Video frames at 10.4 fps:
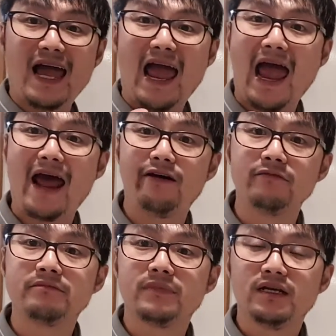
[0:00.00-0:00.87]

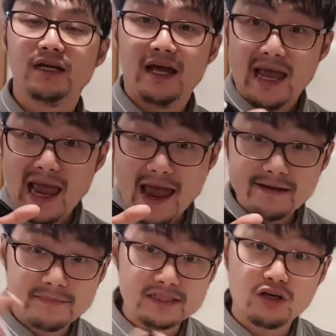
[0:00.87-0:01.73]

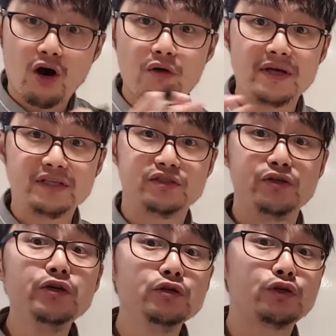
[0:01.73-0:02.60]
atom is always
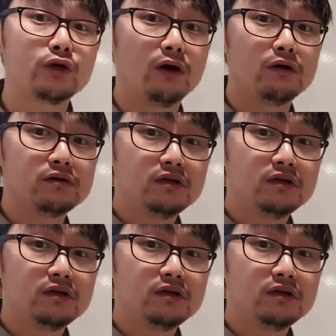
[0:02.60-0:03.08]
neutral.